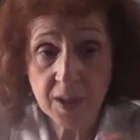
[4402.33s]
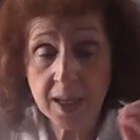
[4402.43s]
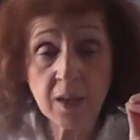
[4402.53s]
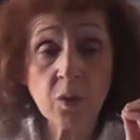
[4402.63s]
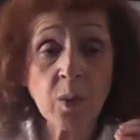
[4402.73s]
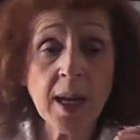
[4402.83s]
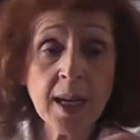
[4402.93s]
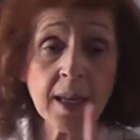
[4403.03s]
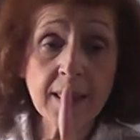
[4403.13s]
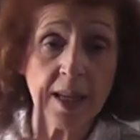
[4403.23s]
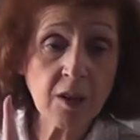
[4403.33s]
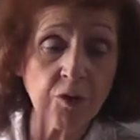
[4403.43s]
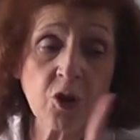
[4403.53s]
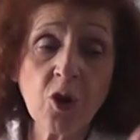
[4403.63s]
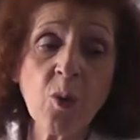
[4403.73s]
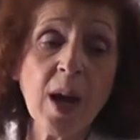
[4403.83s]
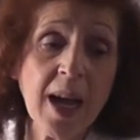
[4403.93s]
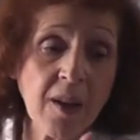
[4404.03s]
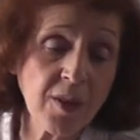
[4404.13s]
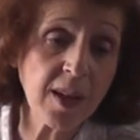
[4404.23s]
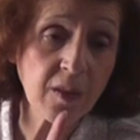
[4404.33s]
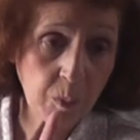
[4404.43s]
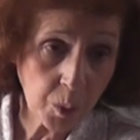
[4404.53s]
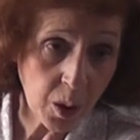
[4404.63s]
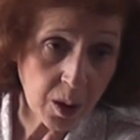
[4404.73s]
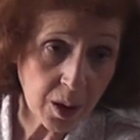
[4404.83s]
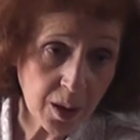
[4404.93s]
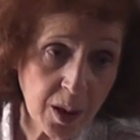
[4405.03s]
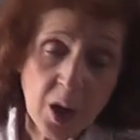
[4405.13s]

He's ready that if you don't have his mark,